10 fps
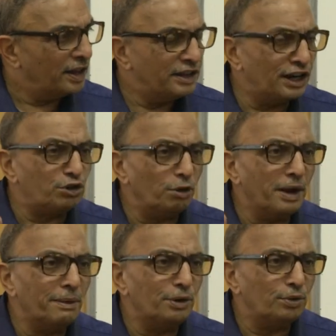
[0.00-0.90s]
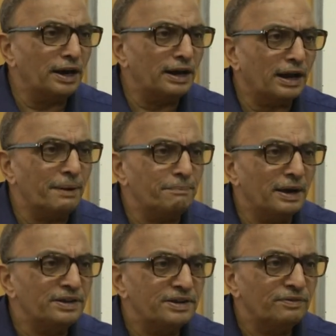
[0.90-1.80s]
they should be able to get a
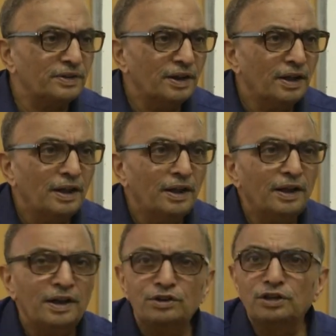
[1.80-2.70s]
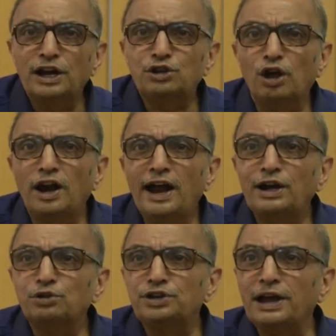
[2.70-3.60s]
comprehensive. So that's all I
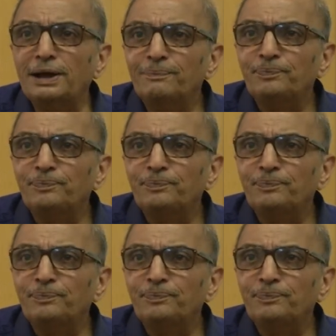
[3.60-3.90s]
had to say.